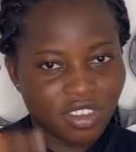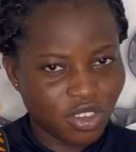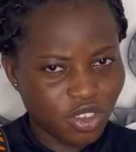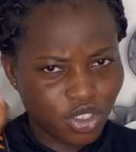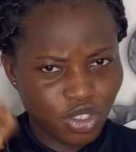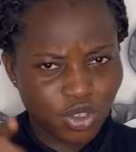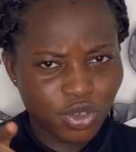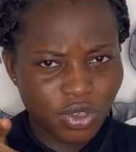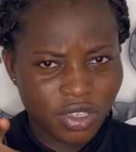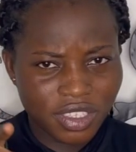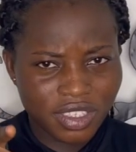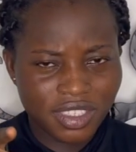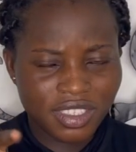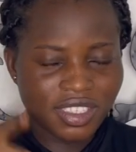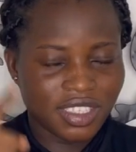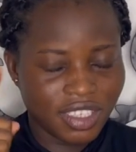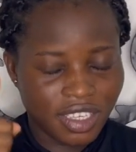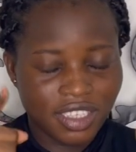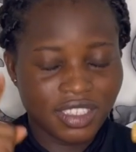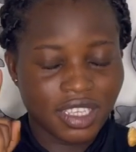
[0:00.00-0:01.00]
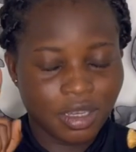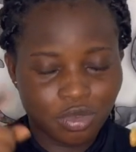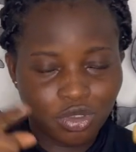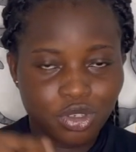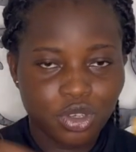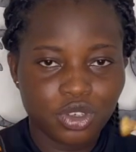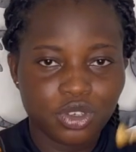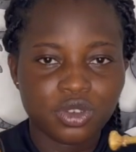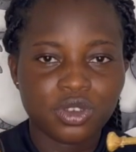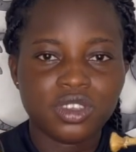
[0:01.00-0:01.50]
Do you know it? Yes, I'm
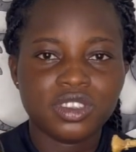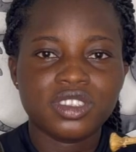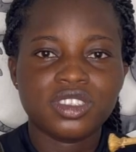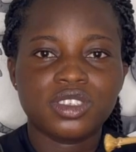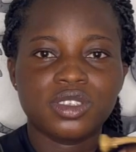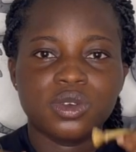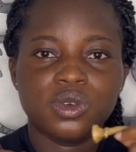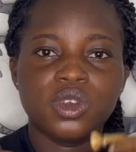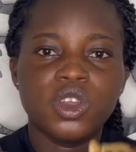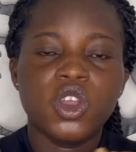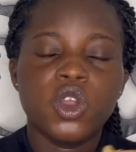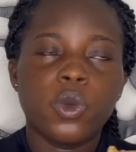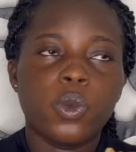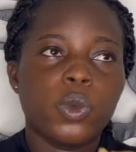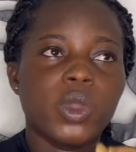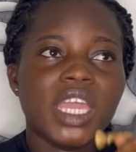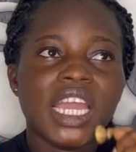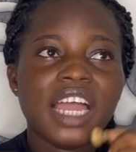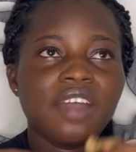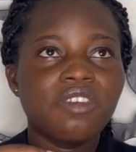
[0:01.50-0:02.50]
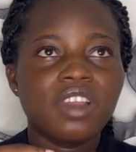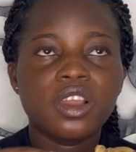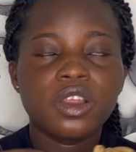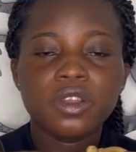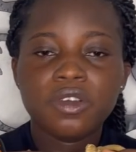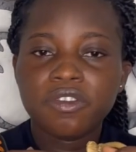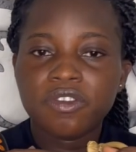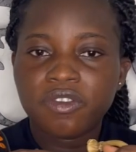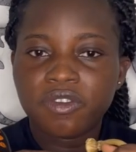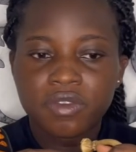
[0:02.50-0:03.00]
sure you know it. So we have a lot
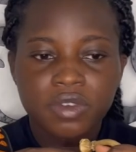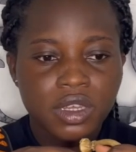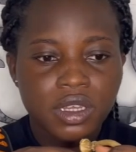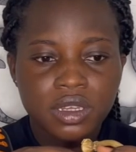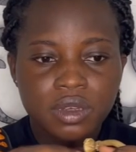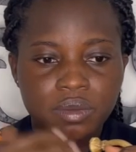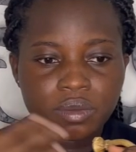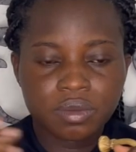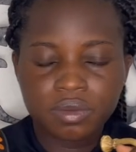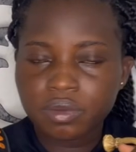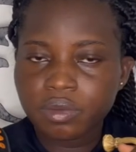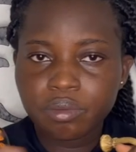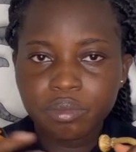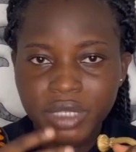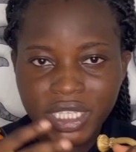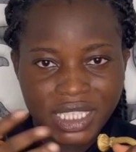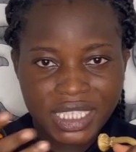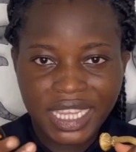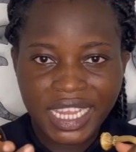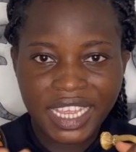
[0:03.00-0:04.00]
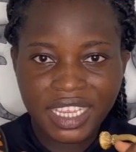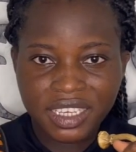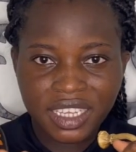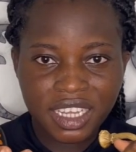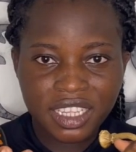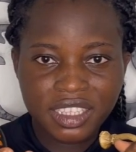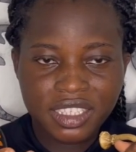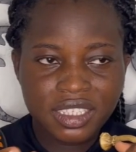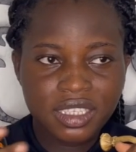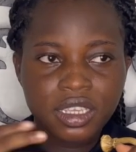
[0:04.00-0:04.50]
of beats like
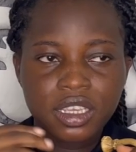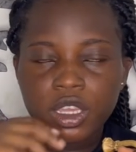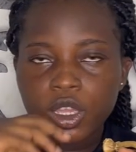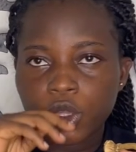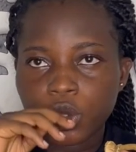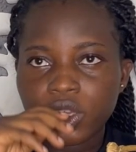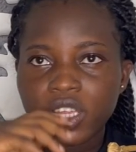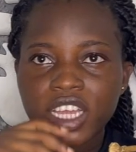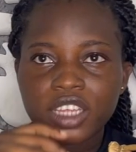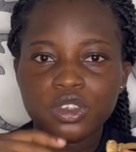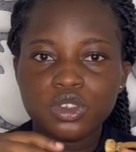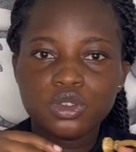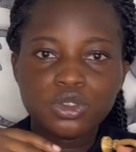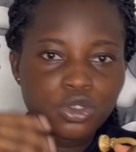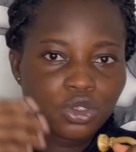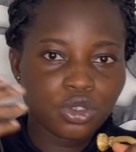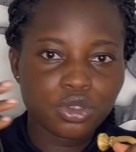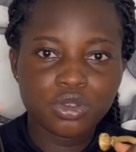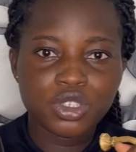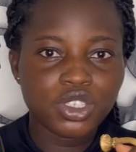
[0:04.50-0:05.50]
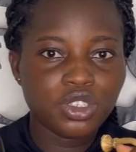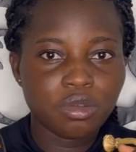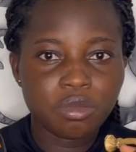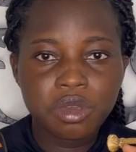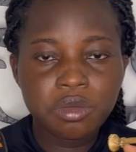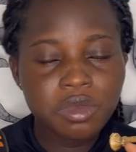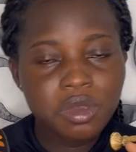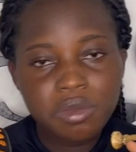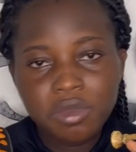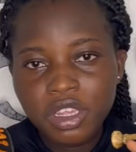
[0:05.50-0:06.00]
that. You can do the re do mi
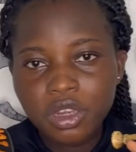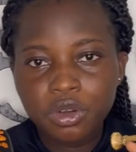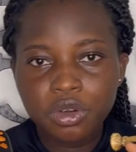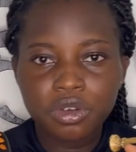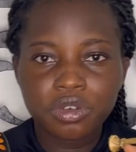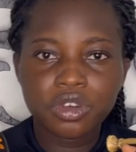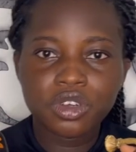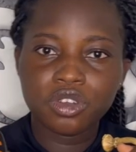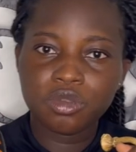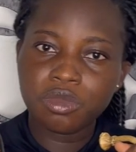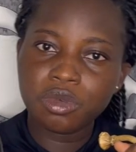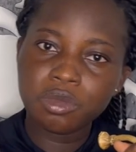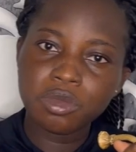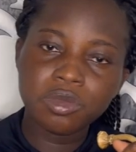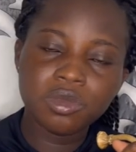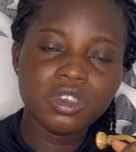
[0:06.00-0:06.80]
mi mi, do the re do mi mi